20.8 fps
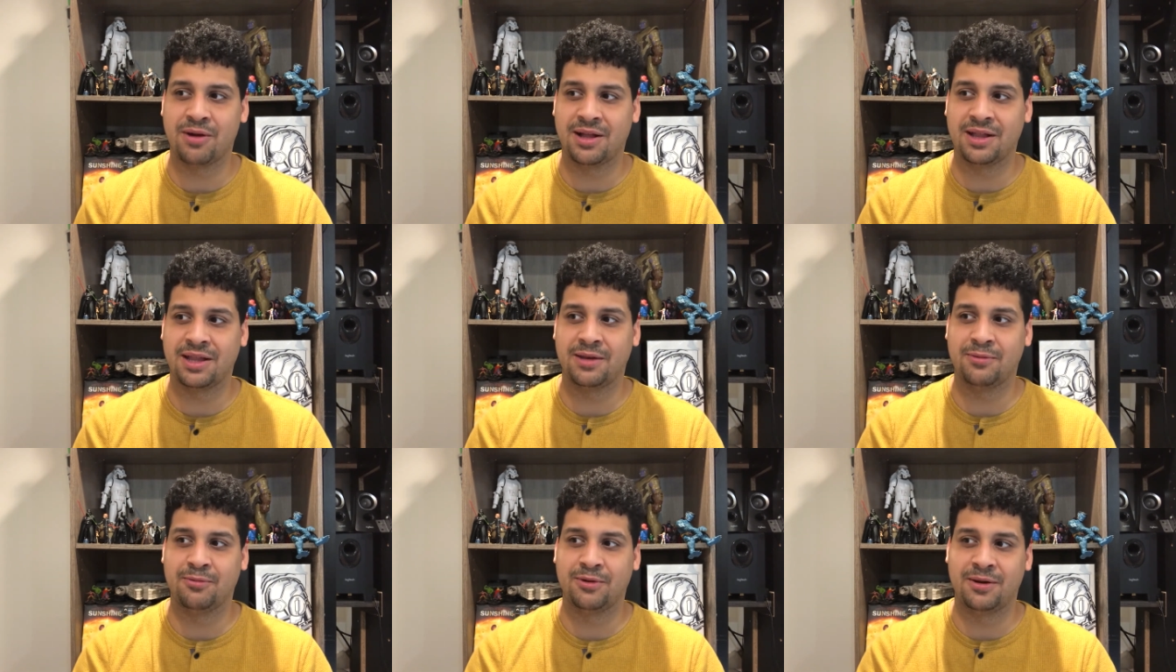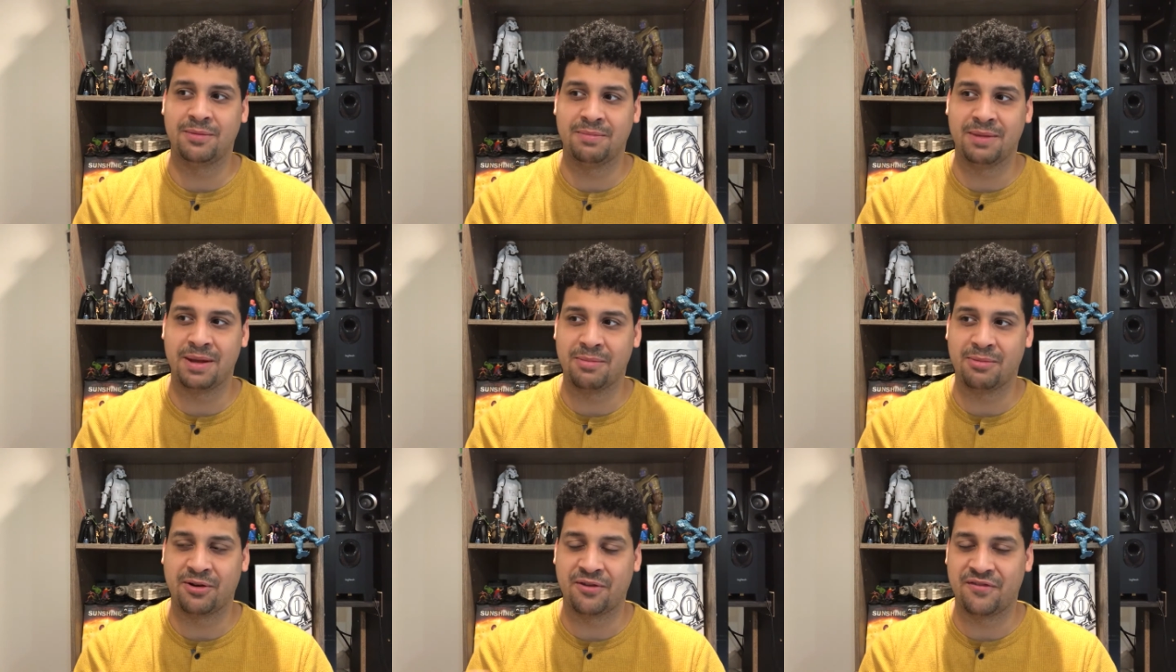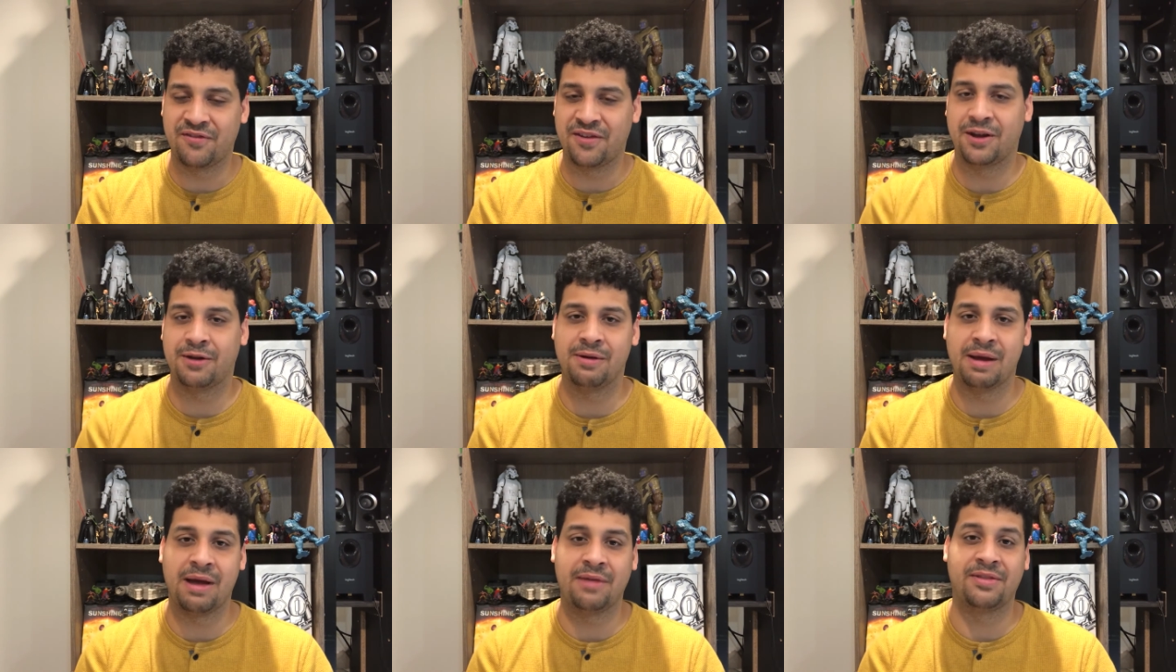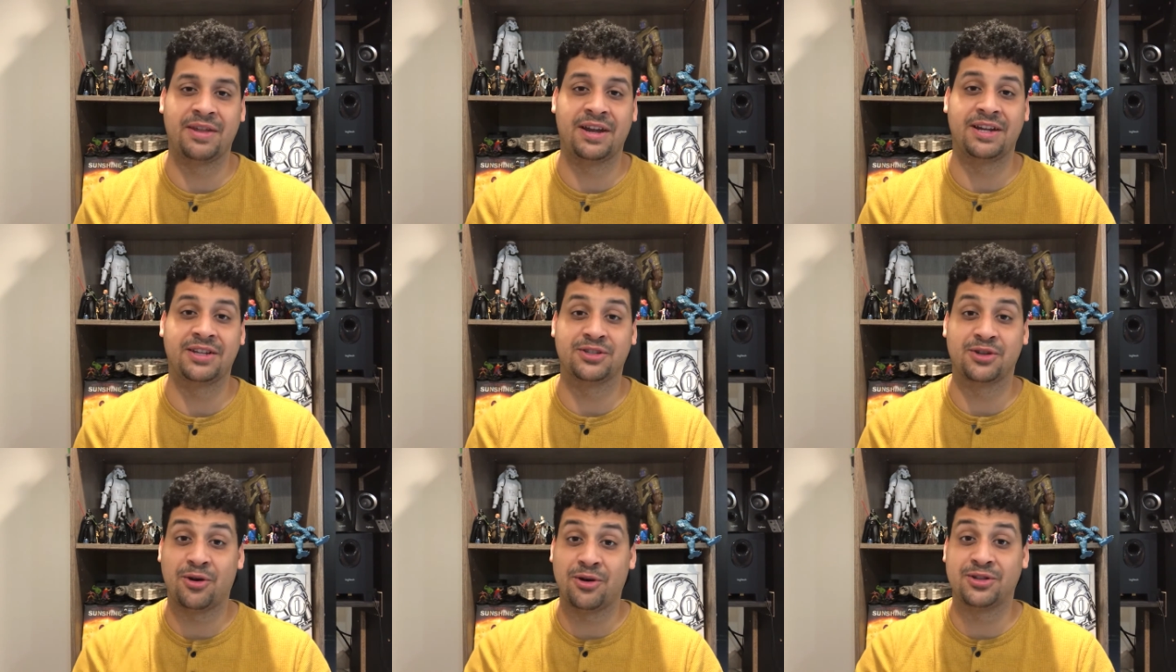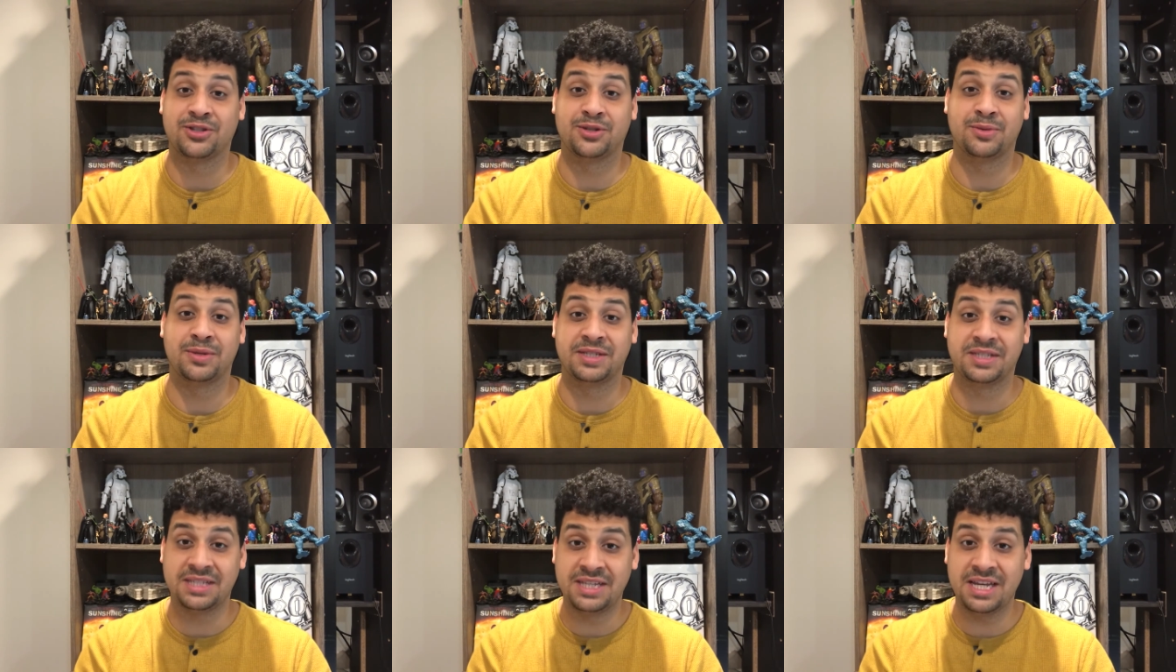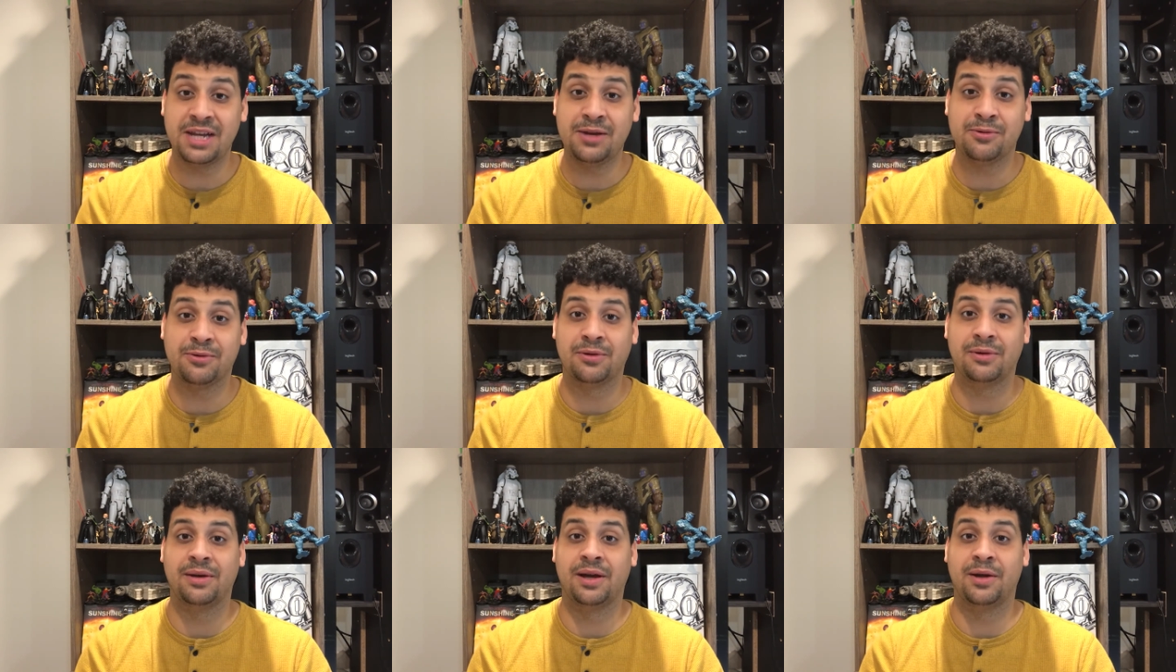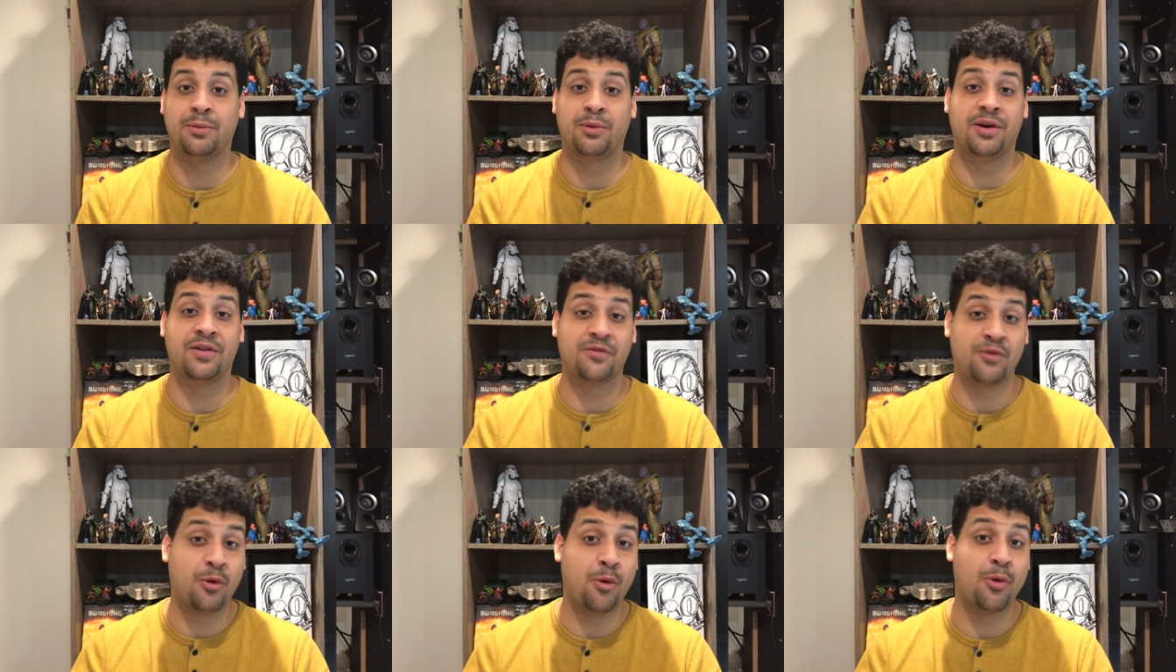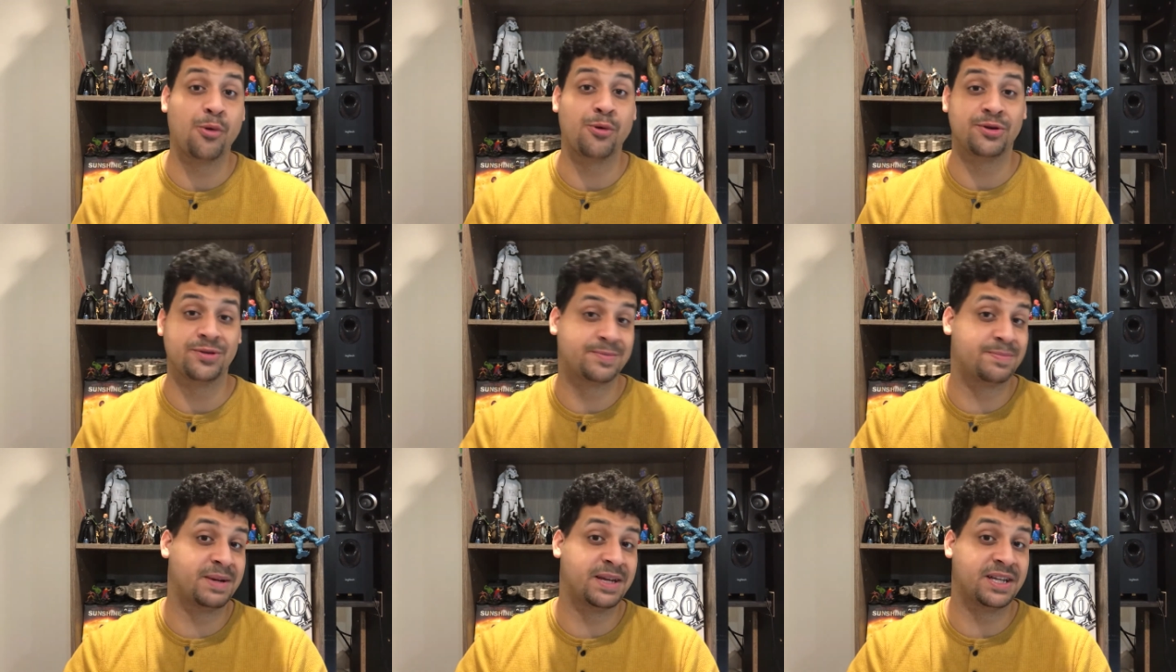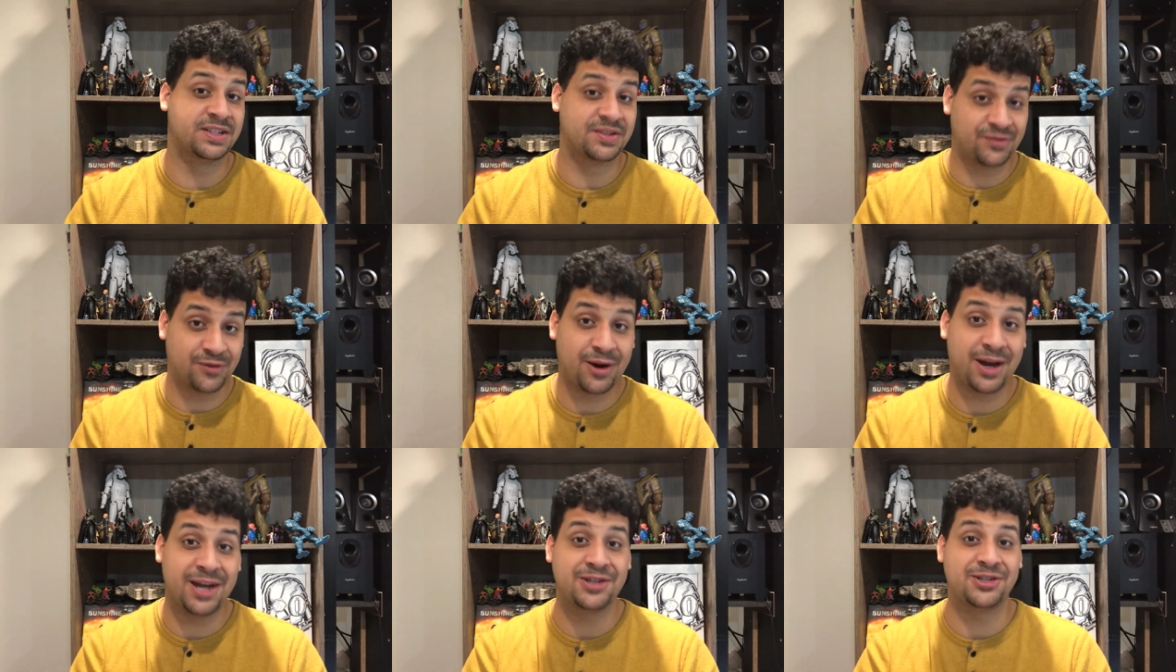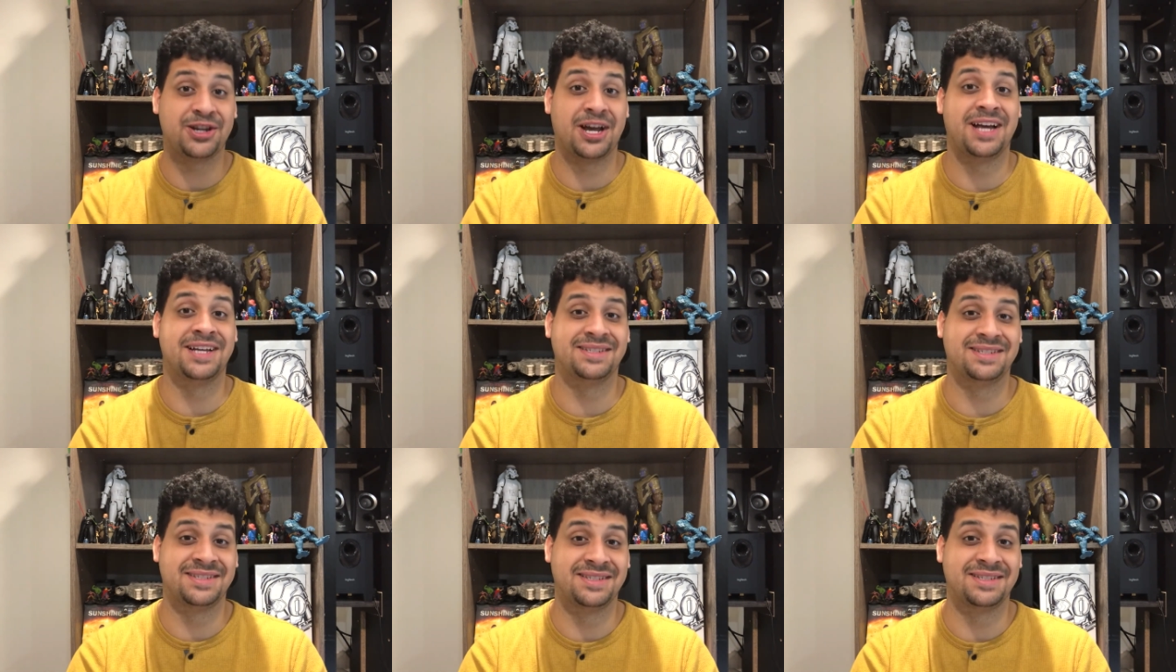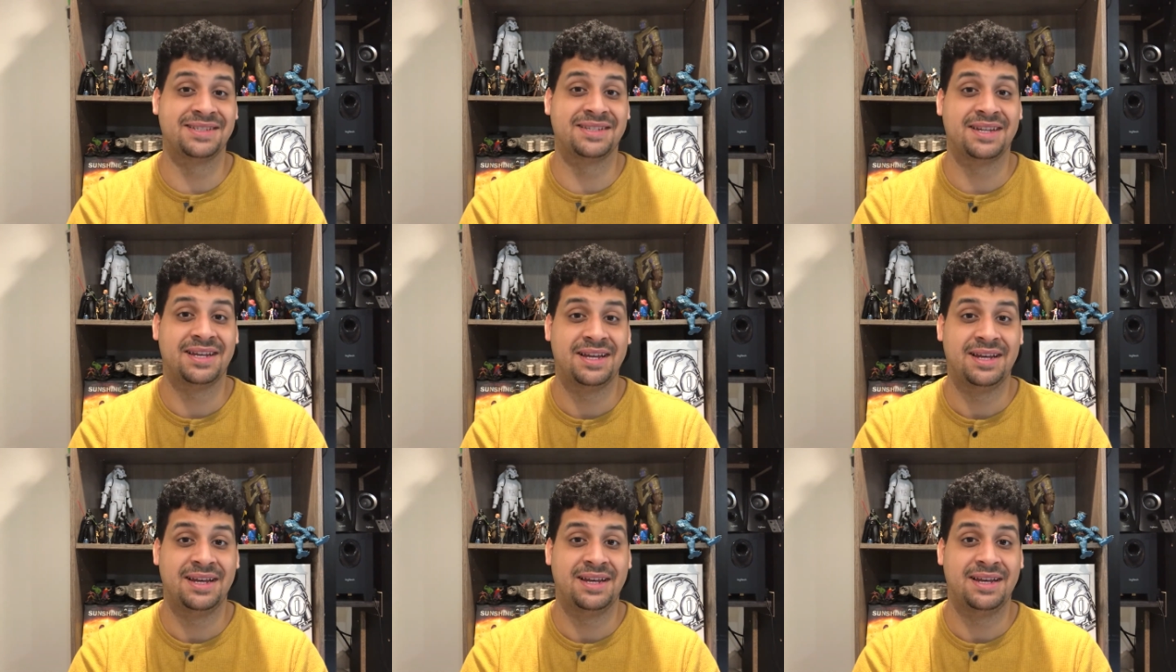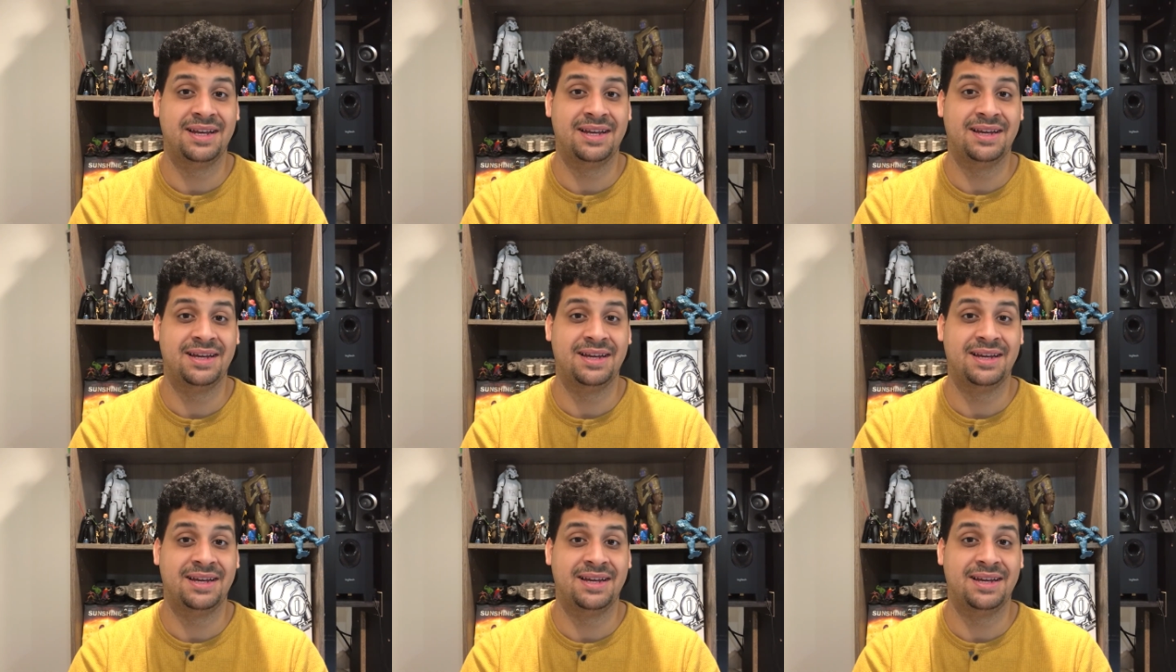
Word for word: you probably wouldn't be able to figure out that it's also a sequel in one of horror's biggest franchises.